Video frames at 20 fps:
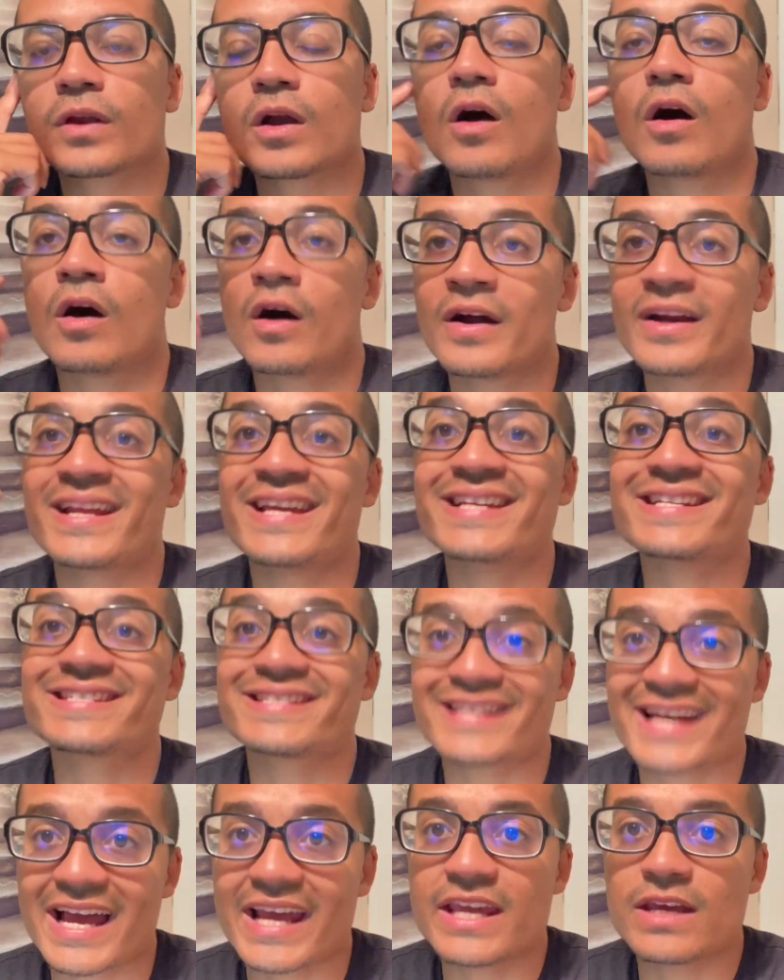on his
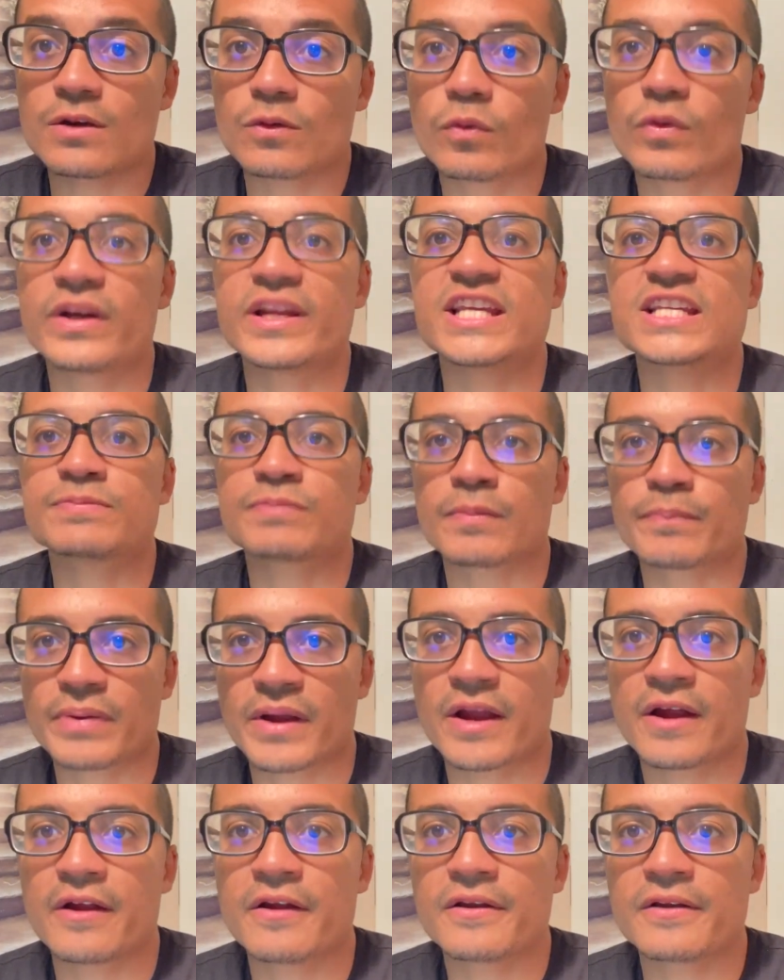night, when he's
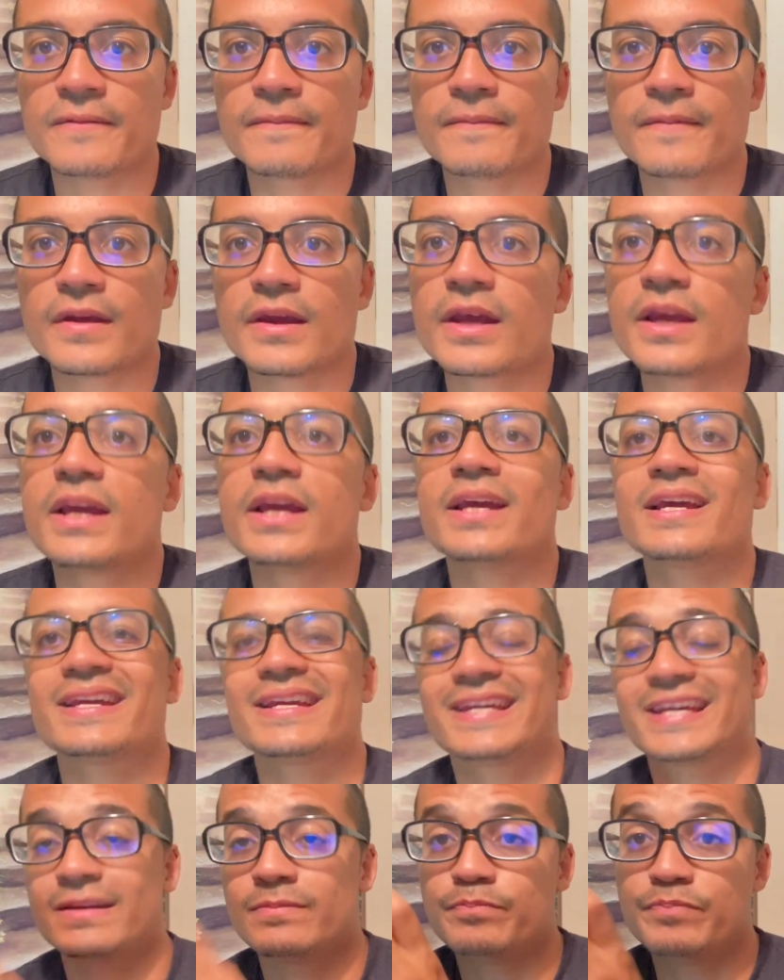prepared,
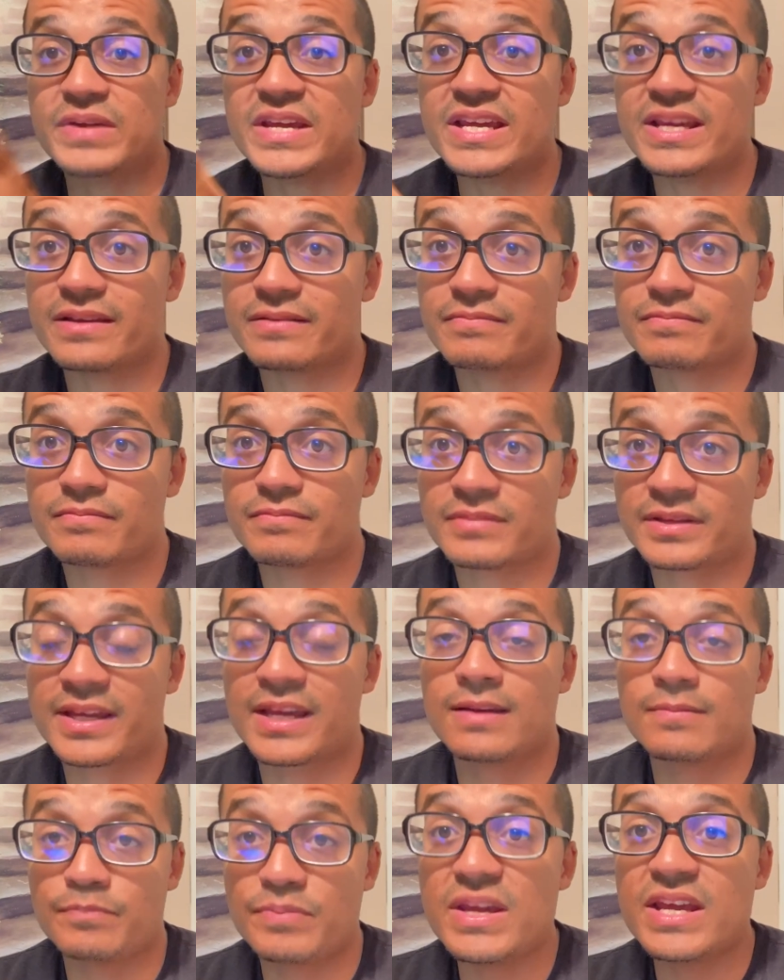can beat
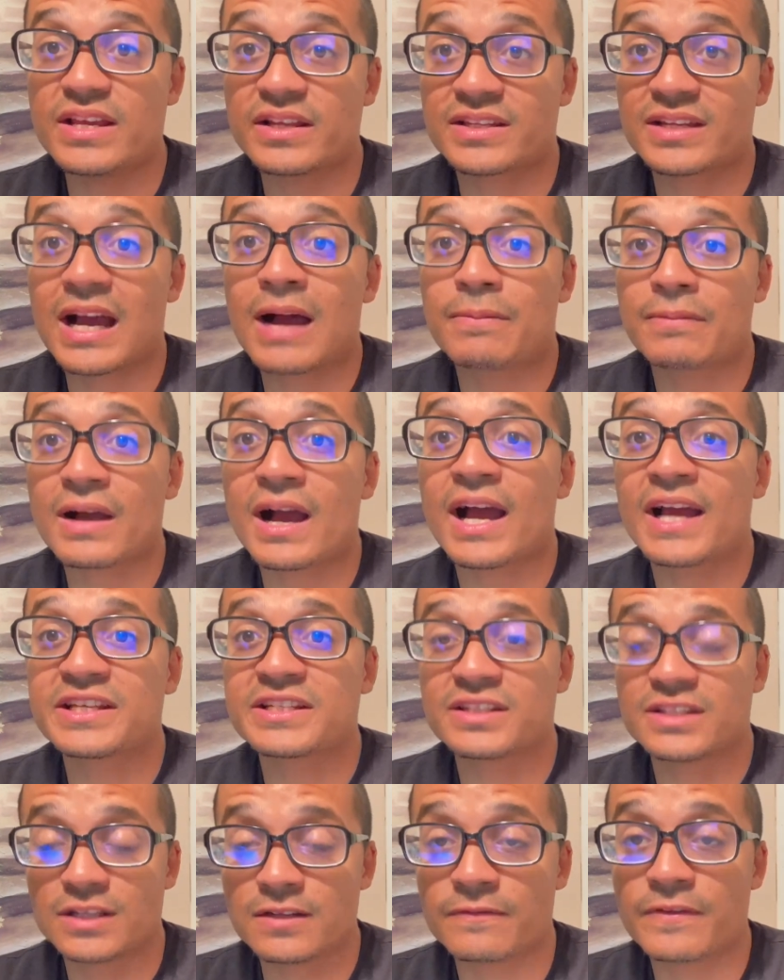top guys
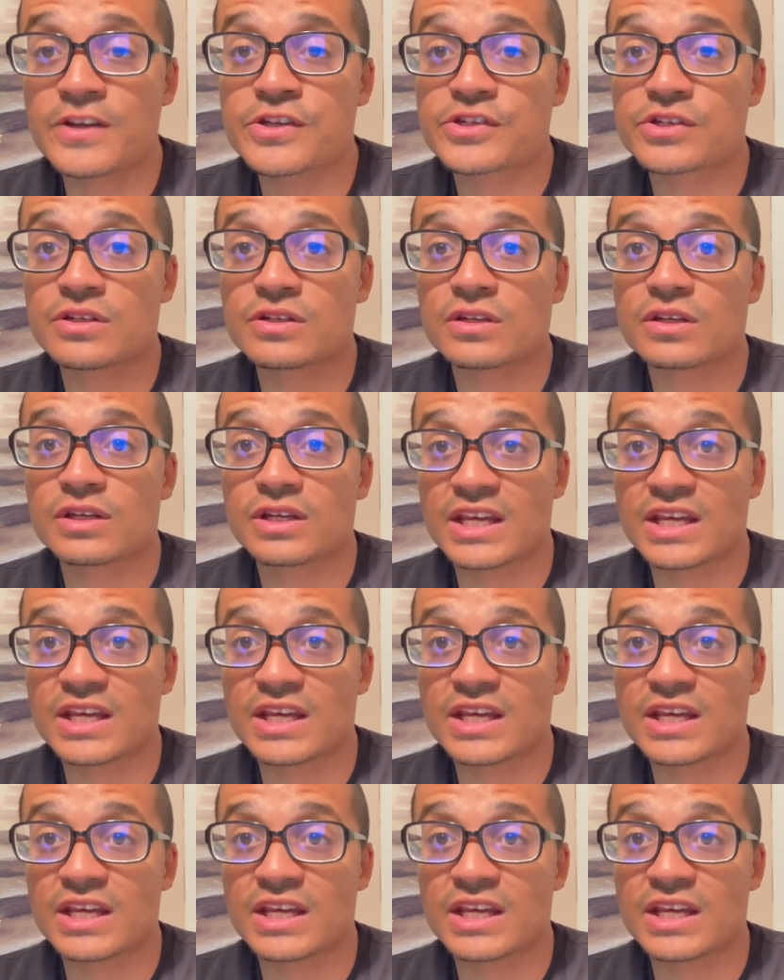in the division.